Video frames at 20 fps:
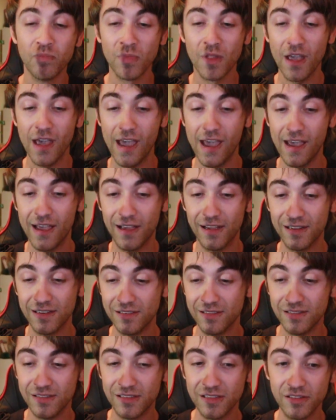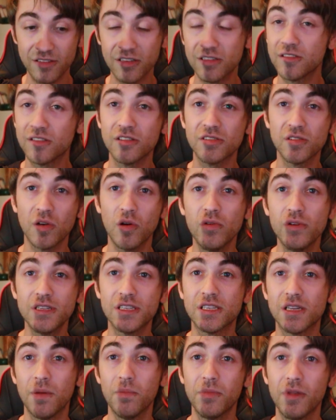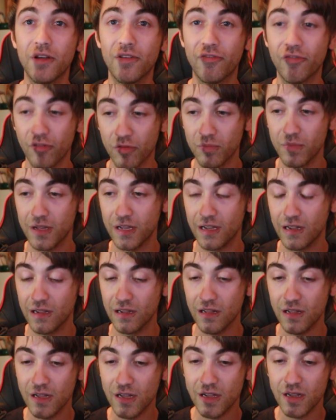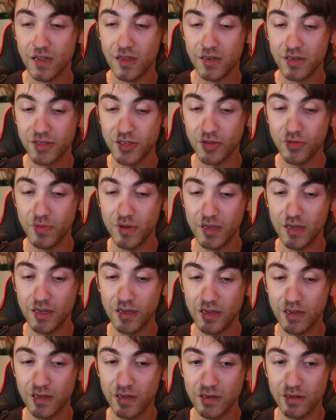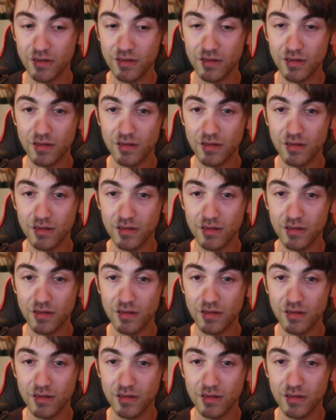And there's always something for me to be